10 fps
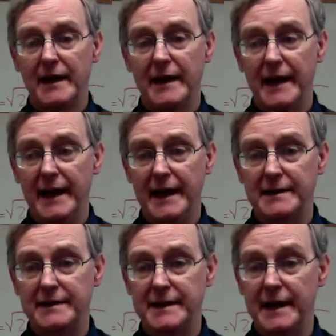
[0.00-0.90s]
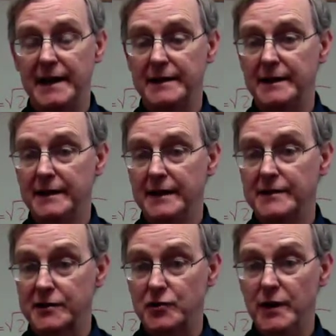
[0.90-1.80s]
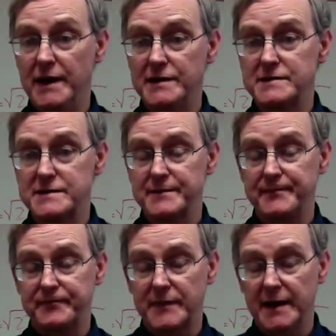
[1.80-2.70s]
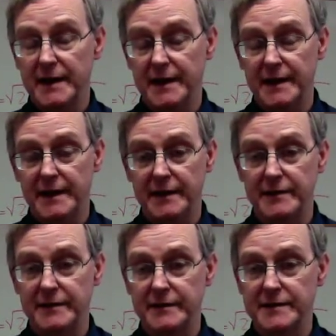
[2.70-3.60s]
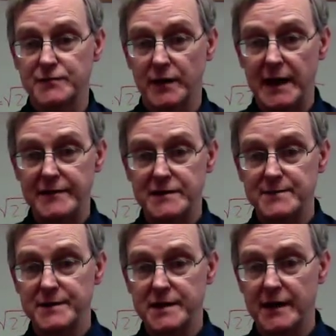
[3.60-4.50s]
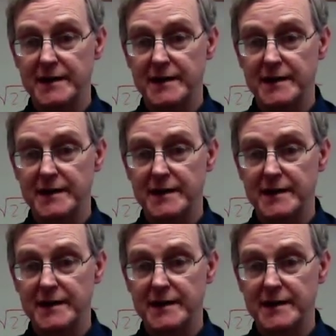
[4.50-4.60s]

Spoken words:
And then the quiz, this one I've just been talking